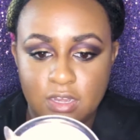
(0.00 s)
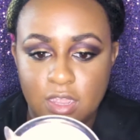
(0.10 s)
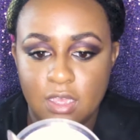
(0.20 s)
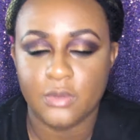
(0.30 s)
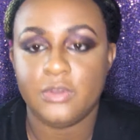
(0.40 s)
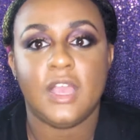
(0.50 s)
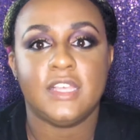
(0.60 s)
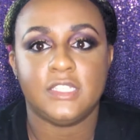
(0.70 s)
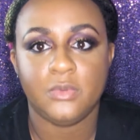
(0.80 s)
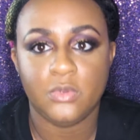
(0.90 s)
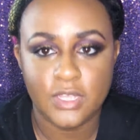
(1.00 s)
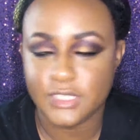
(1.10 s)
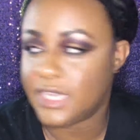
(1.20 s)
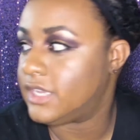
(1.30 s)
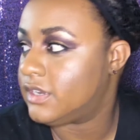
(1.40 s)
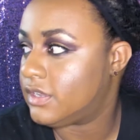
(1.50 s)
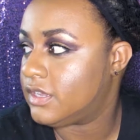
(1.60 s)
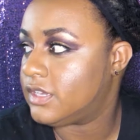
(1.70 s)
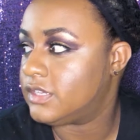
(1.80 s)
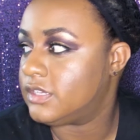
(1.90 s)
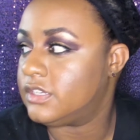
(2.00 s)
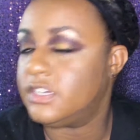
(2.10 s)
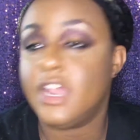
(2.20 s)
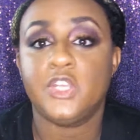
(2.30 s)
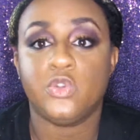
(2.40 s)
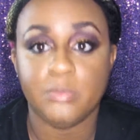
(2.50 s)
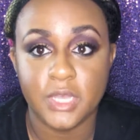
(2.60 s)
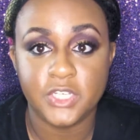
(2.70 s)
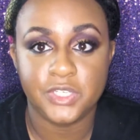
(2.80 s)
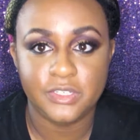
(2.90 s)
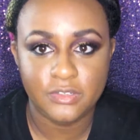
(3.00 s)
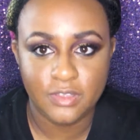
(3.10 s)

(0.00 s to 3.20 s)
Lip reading: Now, as someone who has a natural butt chin,